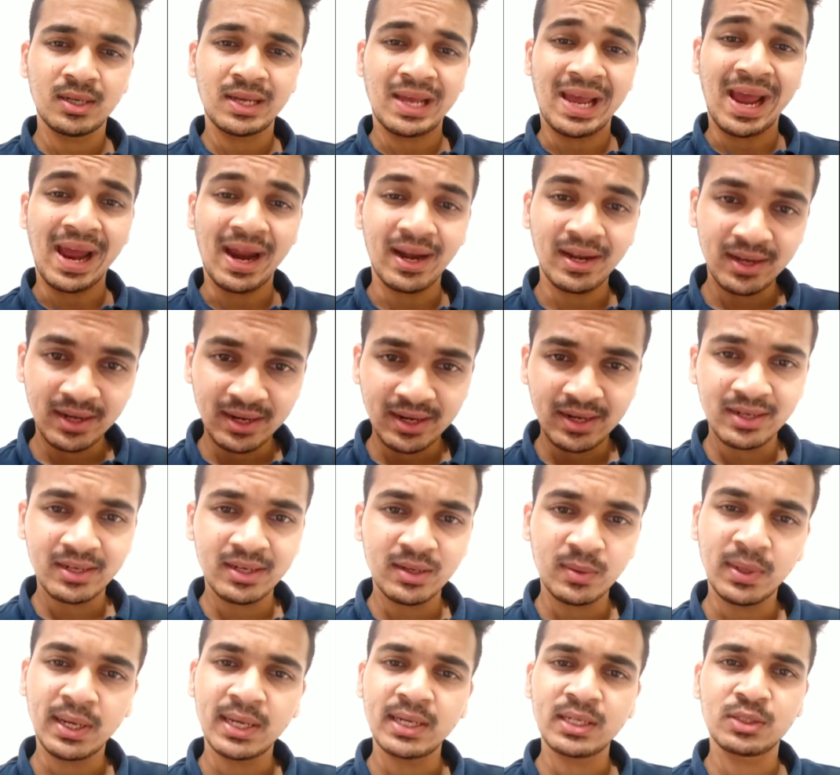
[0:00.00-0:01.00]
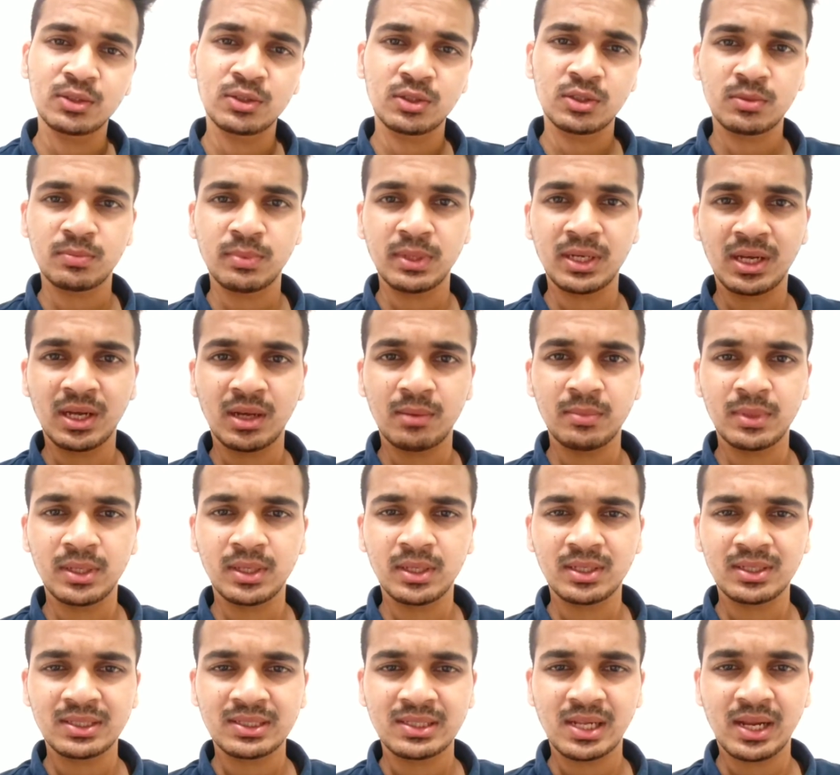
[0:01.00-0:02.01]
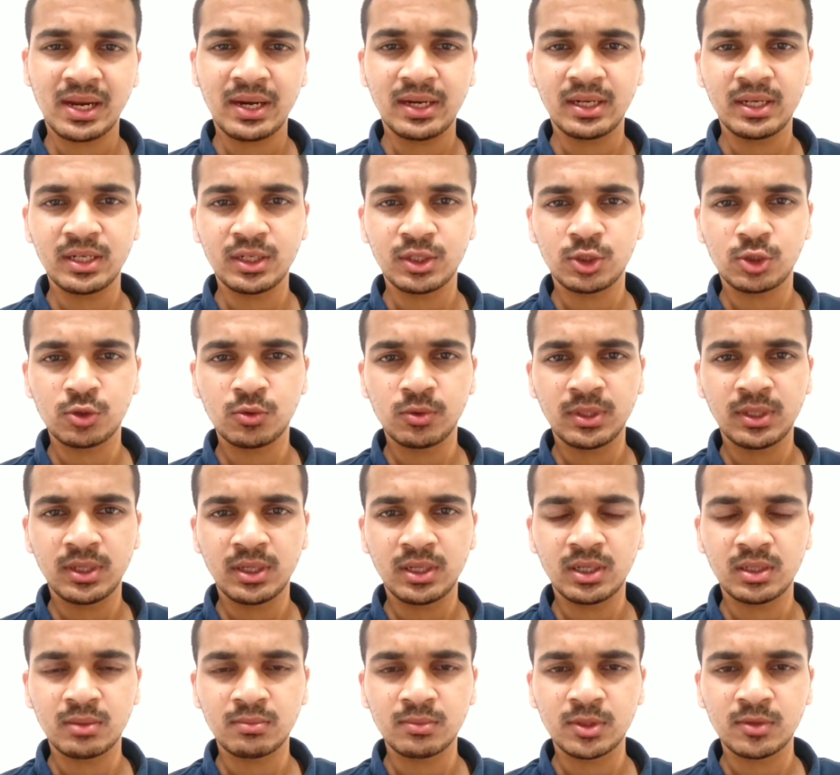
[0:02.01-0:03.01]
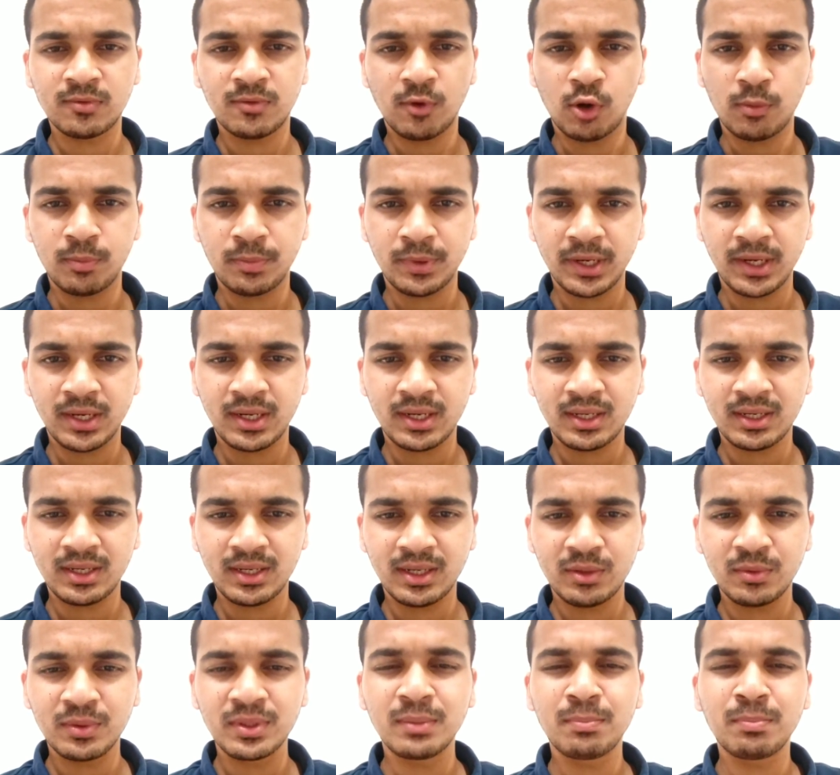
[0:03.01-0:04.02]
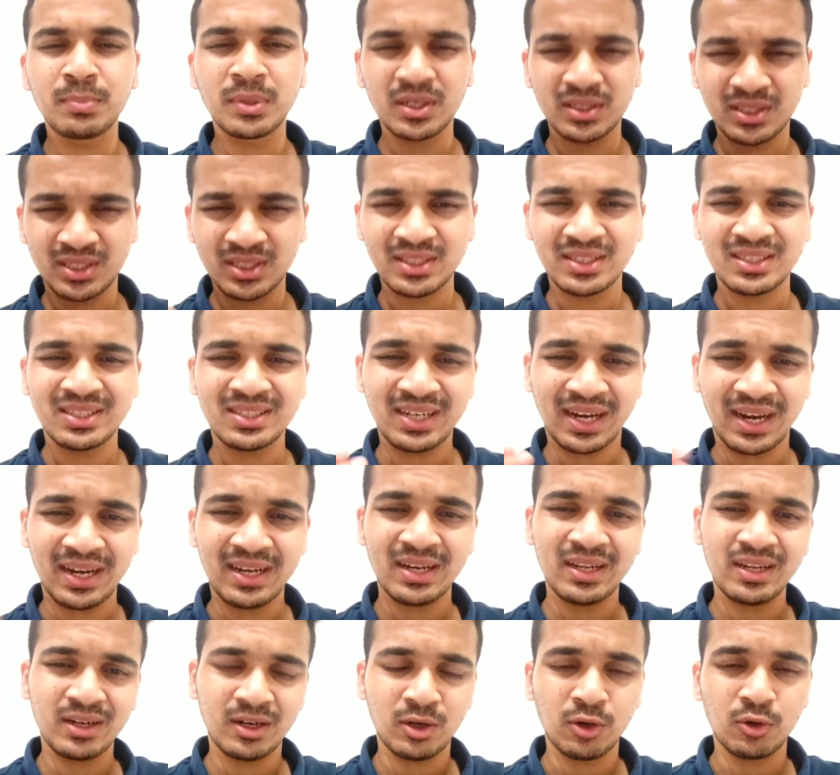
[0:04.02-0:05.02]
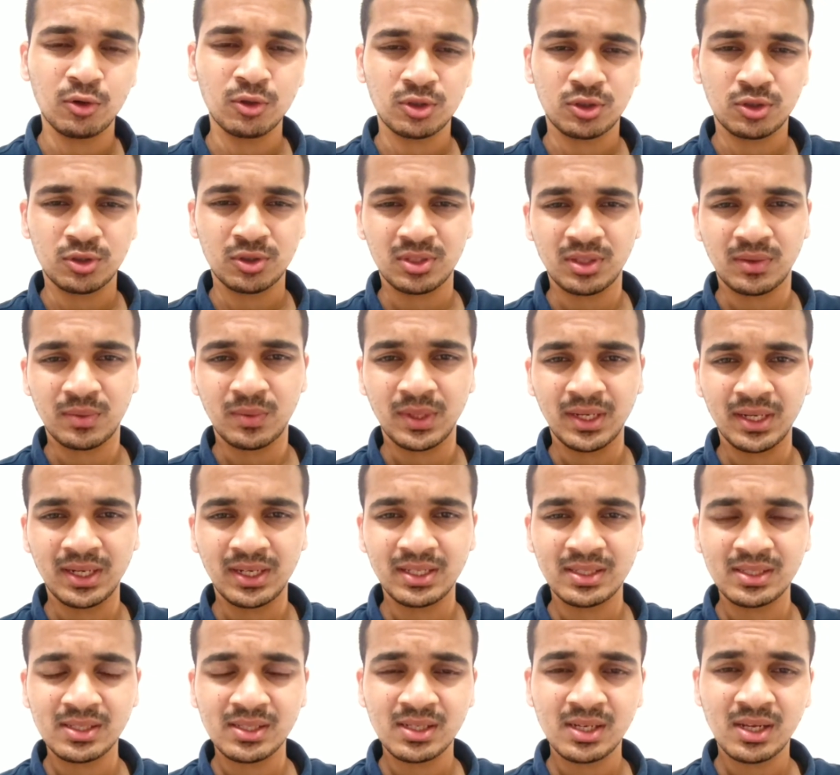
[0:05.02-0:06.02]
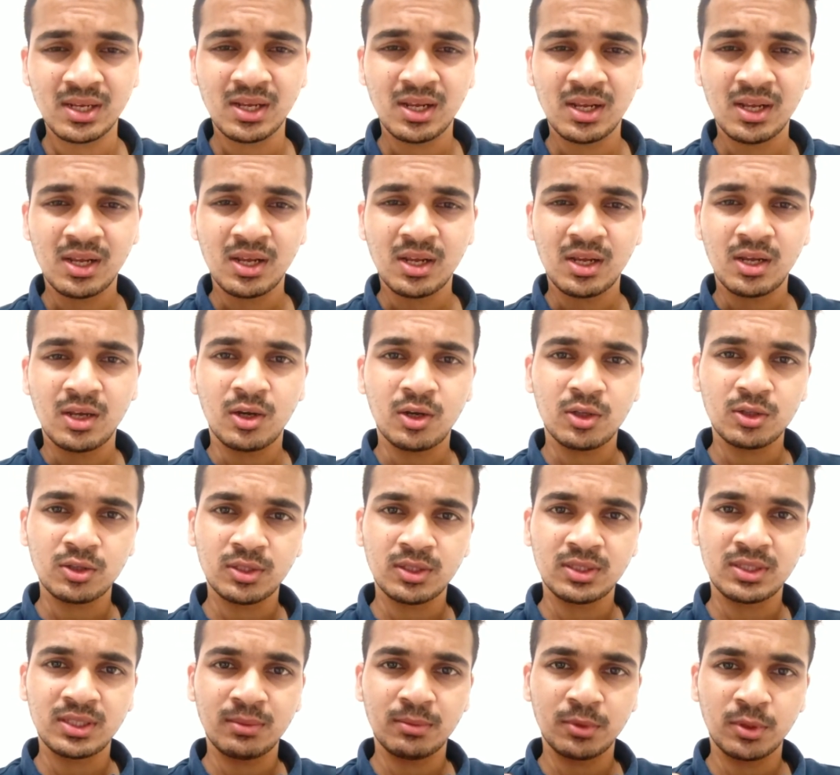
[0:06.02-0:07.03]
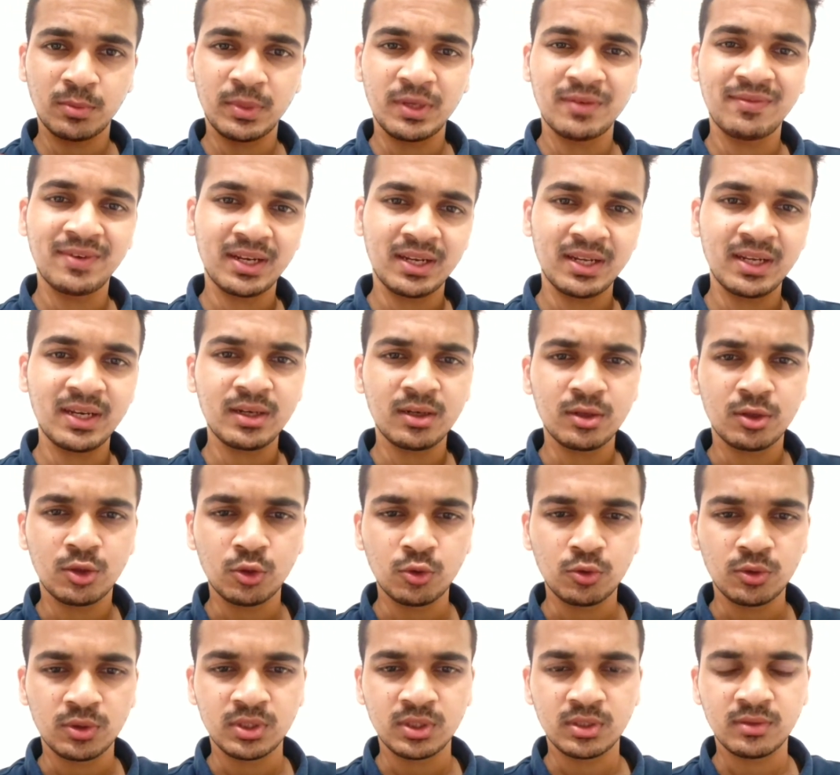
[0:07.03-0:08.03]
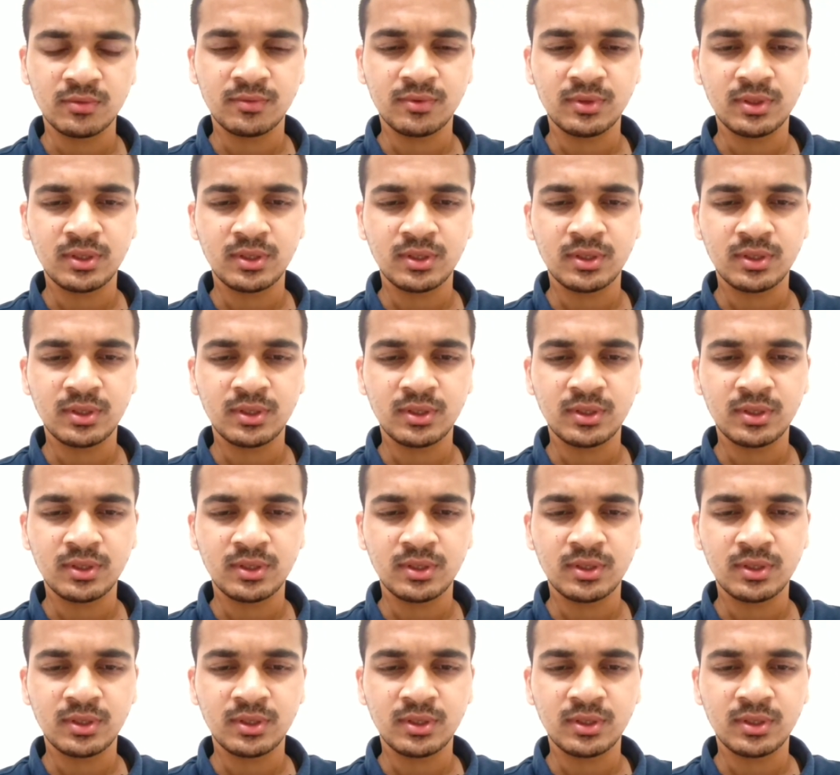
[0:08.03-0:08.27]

handheld device was becoming a slight issue in terms of operating it with a person standing close to someone else. Also, it seemed to be very intrusive.